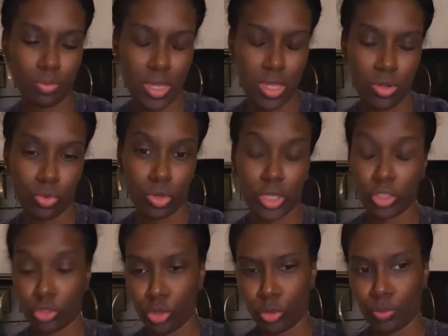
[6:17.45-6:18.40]
in order
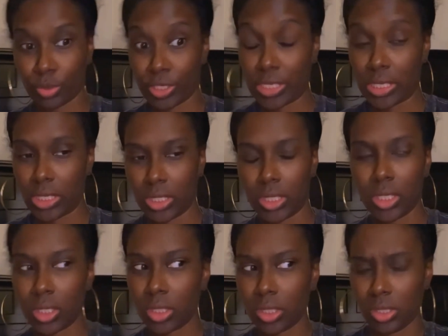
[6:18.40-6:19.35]
to bring
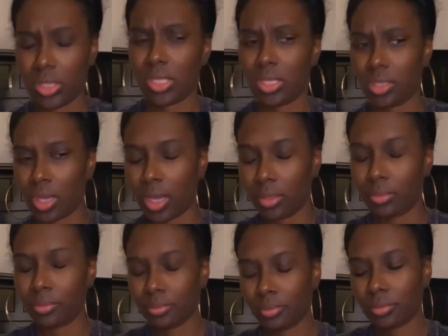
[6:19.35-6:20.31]
the
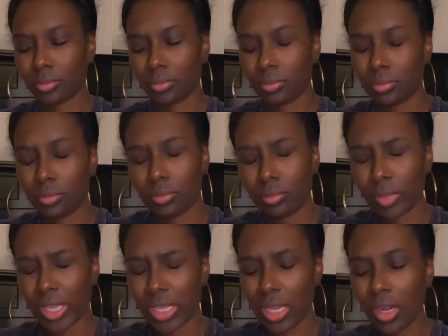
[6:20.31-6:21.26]
um
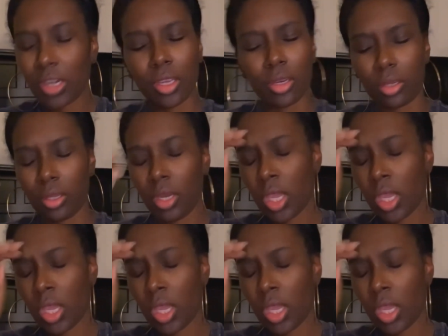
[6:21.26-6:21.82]
my carry-on.